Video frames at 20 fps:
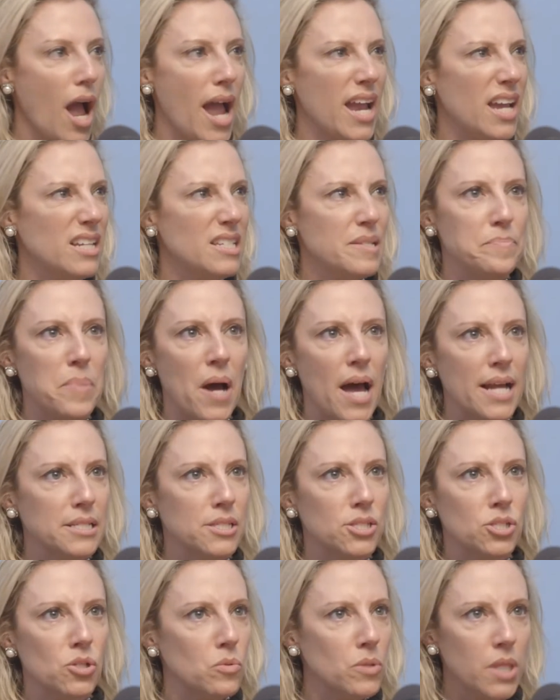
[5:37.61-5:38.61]
I had to buy
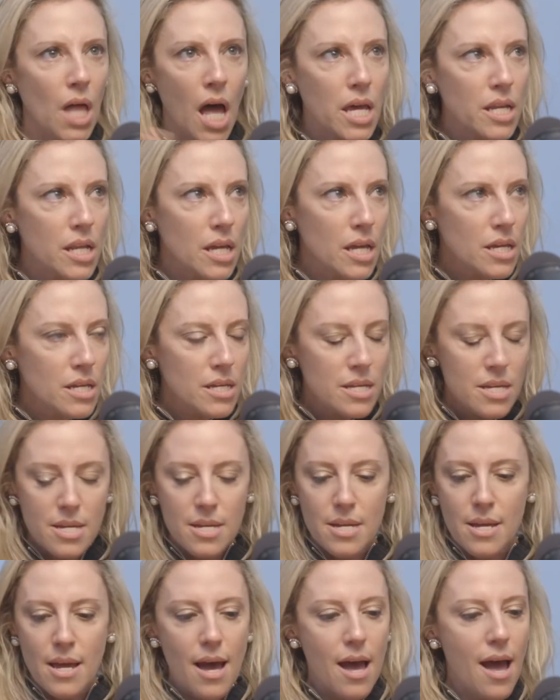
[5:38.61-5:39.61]
Solana.
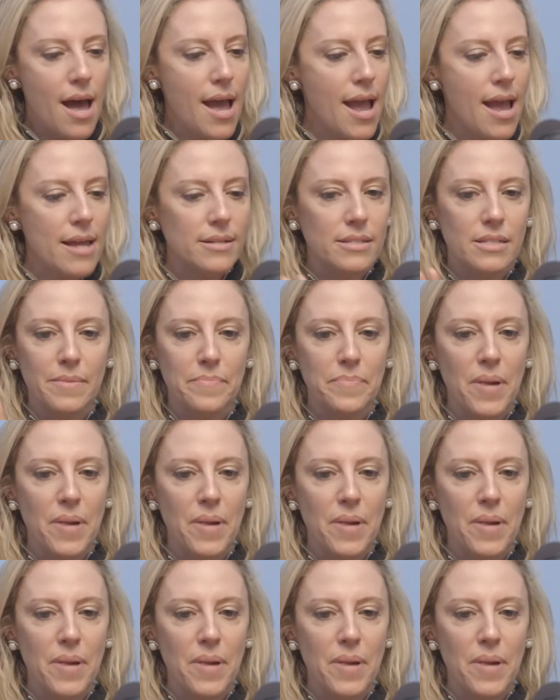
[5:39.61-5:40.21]
I had to